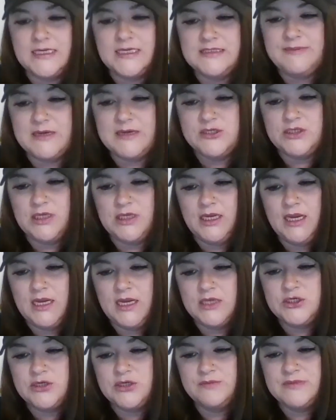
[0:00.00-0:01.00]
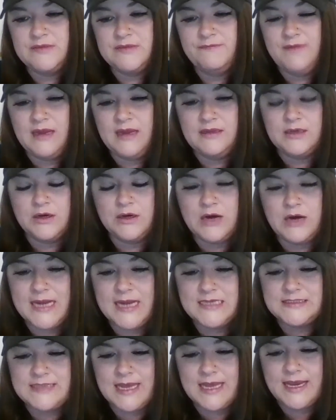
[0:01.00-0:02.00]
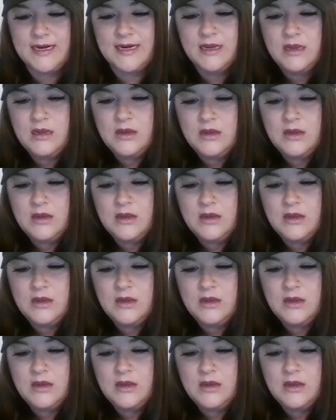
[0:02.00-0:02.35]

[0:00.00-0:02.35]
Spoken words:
especially in terms of faith in Christ, that